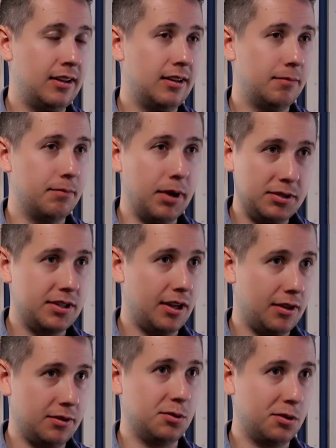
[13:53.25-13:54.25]
Most of the other
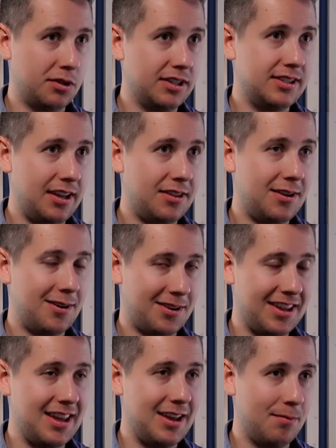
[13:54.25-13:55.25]
toolkits out there can
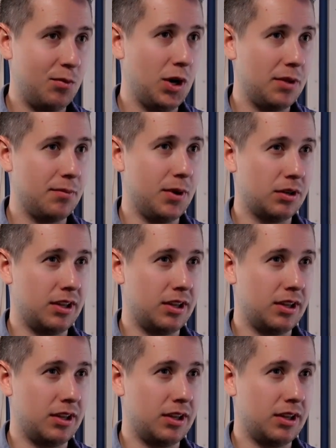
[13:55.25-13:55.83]
get pretty bulky.